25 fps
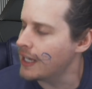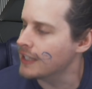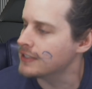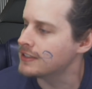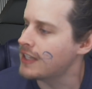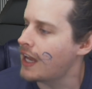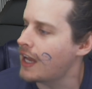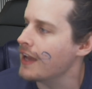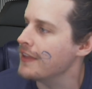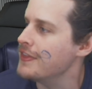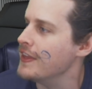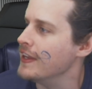
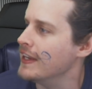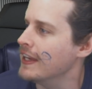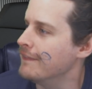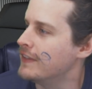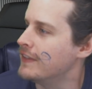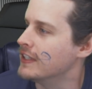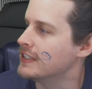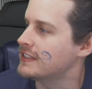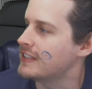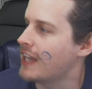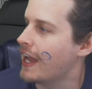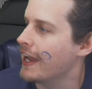Yes, I think
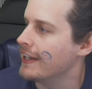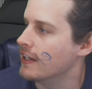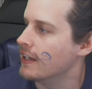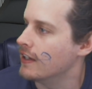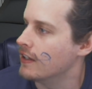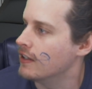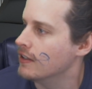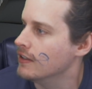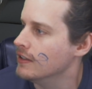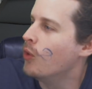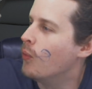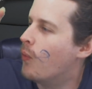I've
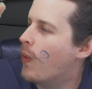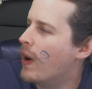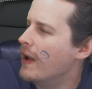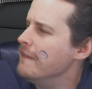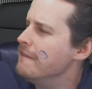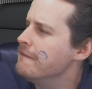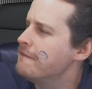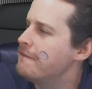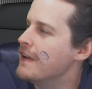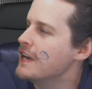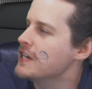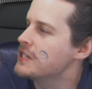decided.
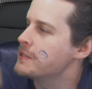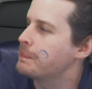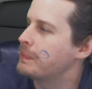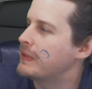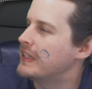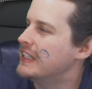One fish,